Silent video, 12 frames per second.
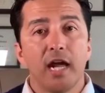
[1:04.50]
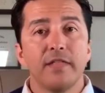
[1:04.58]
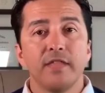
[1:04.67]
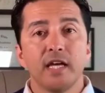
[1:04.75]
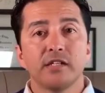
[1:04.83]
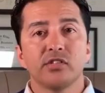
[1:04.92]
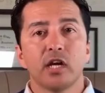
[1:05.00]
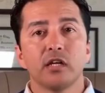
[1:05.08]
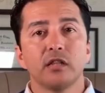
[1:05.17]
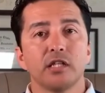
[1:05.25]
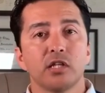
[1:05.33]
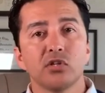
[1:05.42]
And then
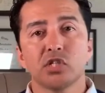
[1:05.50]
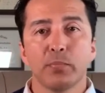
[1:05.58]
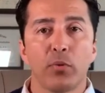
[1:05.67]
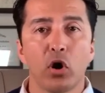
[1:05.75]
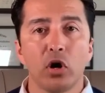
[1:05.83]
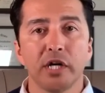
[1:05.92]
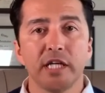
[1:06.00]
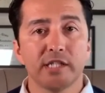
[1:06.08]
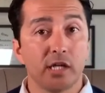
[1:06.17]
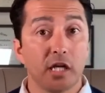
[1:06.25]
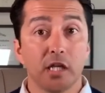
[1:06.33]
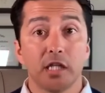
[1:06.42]
suddenly there's a party.
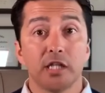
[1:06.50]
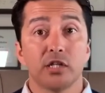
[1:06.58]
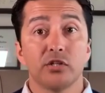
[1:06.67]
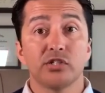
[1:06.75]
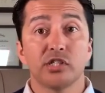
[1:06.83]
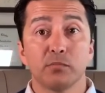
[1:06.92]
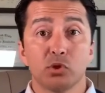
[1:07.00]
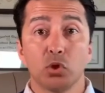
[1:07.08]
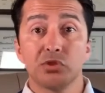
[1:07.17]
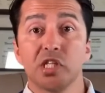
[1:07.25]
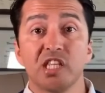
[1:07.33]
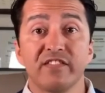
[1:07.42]
Suddenly there's some
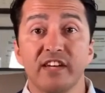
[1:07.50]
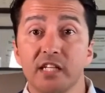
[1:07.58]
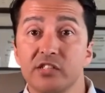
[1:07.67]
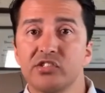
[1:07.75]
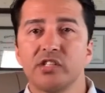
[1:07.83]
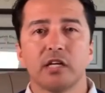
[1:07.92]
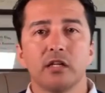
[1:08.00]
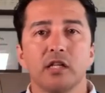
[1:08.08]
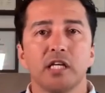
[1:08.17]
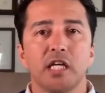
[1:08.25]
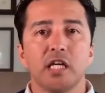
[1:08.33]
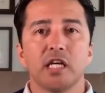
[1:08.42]
social event.
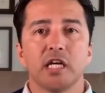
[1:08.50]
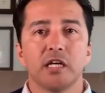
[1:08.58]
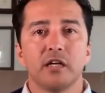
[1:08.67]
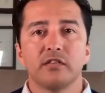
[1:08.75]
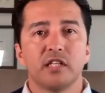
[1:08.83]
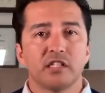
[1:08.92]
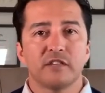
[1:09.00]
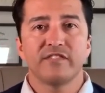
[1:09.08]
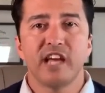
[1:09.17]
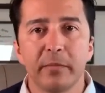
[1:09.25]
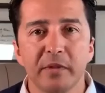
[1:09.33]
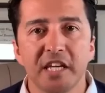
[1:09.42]
Suddenly there's a
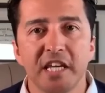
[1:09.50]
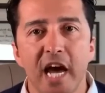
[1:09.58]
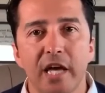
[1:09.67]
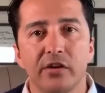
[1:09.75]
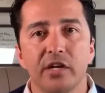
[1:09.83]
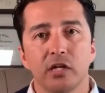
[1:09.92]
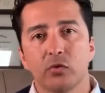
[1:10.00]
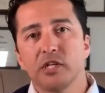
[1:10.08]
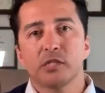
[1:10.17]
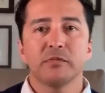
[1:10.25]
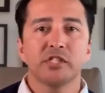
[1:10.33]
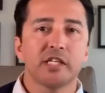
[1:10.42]
family gathering.
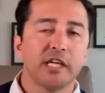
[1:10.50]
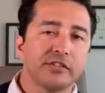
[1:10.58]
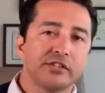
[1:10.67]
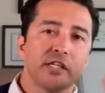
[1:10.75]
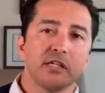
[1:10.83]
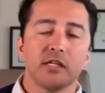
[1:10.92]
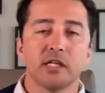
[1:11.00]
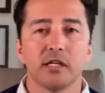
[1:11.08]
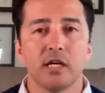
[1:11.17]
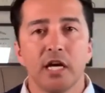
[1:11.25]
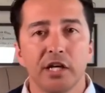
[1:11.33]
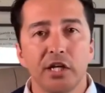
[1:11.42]
Christmas kicks in,
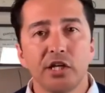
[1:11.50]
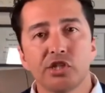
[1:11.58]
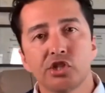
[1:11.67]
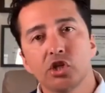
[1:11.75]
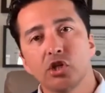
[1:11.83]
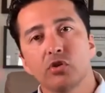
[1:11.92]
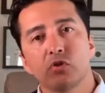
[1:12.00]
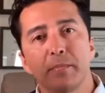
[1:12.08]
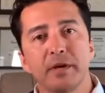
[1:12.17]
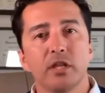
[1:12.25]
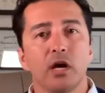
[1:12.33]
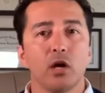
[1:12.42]
Easter,
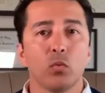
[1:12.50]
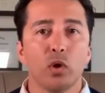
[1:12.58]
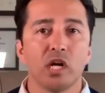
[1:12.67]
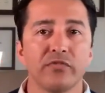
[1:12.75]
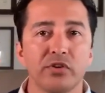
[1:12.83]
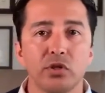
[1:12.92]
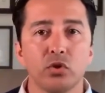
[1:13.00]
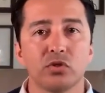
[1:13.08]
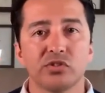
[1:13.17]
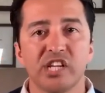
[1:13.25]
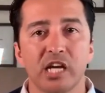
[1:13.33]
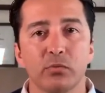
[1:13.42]
Ramadan, whatever
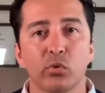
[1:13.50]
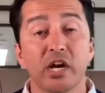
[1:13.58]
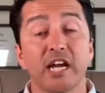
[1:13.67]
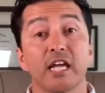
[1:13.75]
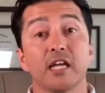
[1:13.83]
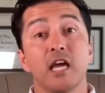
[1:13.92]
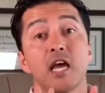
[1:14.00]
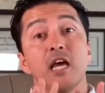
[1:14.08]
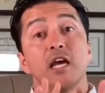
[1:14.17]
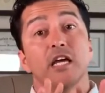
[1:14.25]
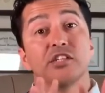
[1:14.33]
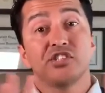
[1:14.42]
you're celebrating.
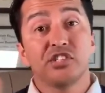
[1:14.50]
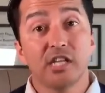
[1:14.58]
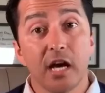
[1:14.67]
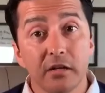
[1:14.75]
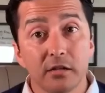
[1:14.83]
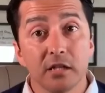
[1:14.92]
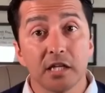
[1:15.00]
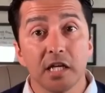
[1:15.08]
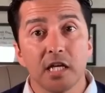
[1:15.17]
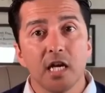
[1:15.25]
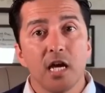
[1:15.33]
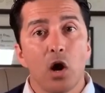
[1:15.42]
And
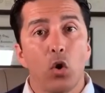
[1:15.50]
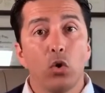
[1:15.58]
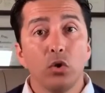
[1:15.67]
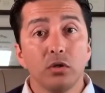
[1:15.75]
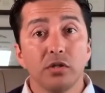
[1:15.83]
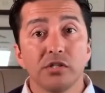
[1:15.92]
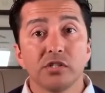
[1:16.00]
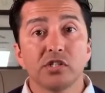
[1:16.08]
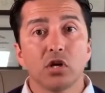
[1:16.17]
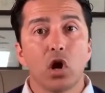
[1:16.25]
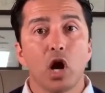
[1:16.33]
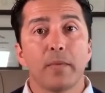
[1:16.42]
suddenly all
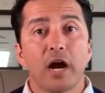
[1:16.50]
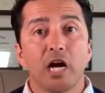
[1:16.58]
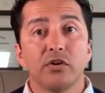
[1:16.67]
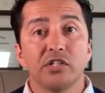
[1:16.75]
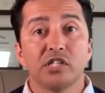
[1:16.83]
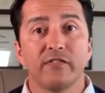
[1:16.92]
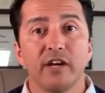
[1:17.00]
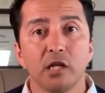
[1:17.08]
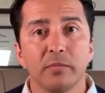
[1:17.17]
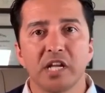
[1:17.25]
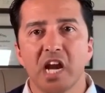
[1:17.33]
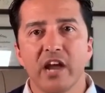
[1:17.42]
these carbohydrates
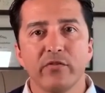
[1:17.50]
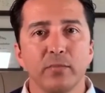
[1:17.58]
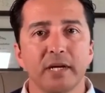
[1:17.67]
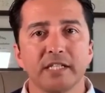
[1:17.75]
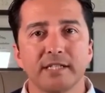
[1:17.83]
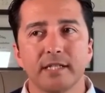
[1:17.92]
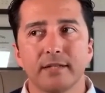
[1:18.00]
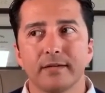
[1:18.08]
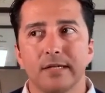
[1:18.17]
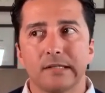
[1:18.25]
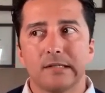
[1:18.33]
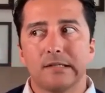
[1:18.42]
available and everybody's eating.
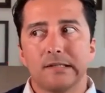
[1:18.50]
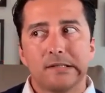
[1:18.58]
You're like,